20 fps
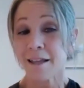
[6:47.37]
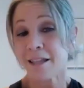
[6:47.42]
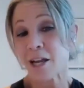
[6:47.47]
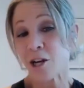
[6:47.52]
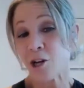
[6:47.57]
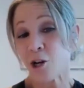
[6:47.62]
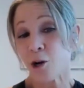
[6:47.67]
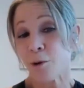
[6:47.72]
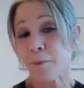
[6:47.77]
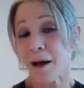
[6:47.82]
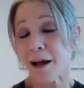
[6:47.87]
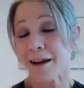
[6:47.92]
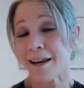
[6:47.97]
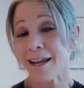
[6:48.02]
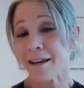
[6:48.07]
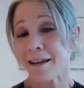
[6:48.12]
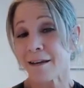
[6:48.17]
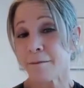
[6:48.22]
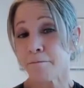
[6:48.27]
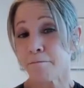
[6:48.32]
then your
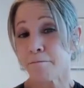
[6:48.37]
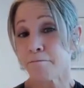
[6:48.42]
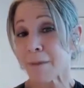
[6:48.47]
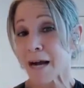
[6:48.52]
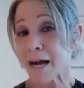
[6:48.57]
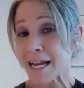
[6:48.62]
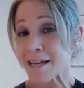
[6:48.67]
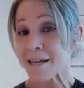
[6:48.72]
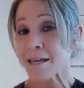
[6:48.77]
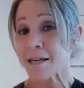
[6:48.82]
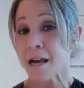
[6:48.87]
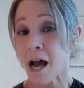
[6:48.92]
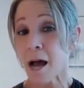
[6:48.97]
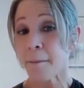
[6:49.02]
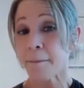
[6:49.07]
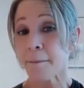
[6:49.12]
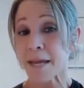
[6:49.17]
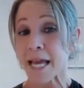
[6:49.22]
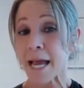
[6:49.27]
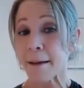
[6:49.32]
body might
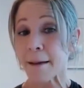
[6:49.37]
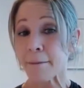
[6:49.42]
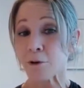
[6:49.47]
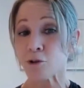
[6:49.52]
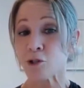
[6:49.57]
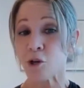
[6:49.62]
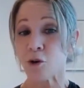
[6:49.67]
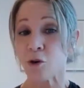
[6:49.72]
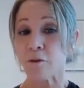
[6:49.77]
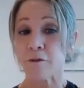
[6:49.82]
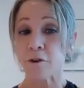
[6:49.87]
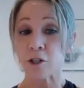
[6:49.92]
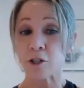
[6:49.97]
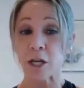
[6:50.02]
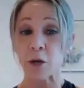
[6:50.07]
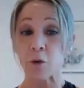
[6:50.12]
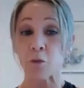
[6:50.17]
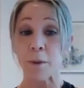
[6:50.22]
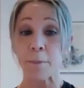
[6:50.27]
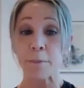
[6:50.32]
not be able to
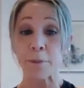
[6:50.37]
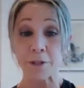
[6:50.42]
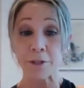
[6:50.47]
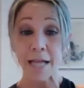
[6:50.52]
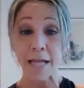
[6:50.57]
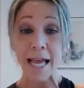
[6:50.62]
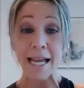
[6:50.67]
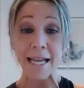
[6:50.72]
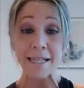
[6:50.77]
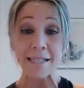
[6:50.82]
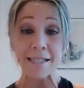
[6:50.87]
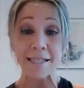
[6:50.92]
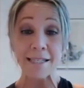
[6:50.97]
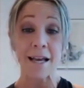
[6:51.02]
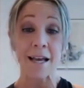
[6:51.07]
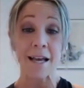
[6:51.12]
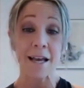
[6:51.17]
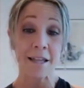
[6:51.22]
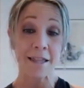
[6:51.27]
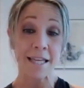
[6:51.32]
fully replace
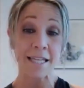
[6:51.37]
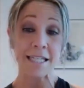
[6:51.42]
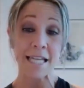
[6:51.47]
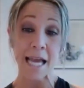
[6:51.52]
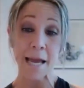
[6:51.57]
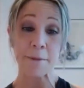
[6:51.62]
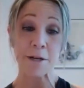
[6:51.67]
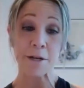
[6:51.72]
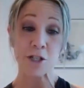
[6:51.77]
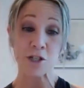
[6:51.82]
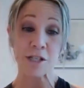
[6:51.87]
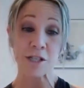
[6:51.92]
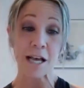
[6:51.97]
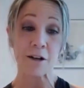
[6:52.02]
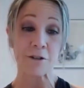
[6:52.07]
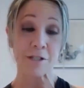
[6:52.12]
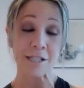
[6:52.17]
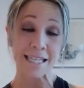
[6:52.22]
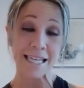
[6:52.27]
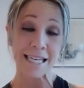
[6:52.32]
the damaged
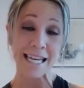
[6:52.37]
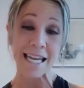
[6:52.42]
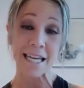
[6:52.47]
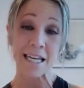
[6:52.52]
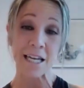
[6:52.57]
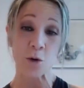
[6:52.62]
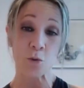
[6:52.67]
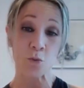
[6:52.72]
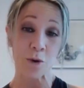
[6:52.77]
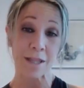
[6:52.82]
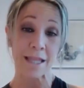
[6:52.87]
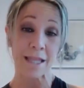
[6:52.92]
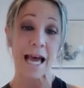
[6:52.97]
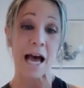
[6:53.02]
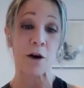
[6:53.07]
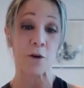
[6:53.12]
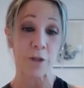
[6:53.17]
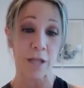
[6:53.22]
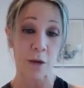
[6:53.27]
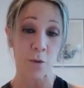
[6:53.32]
cells needed with
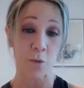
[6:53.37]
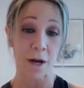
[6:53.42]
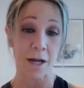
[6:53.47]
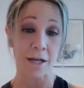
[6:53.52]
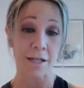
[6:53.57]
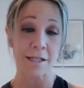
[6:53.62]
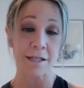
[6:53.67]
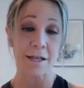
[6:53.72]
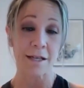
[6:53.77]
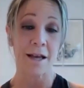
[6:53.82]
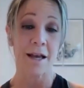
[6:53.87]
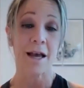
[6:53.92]
healthy ones.